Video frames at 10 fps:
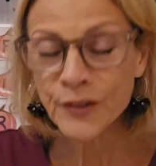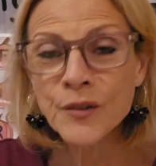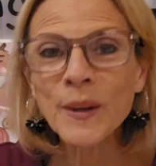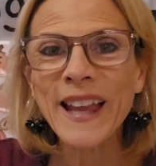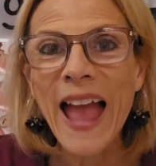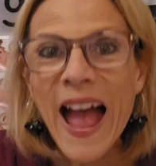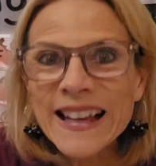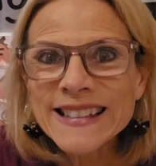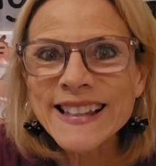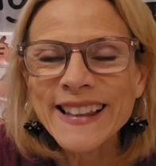You're doing
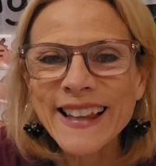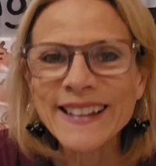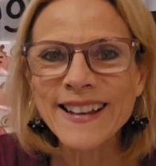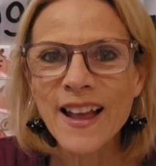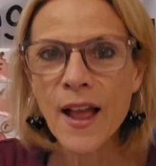excellent.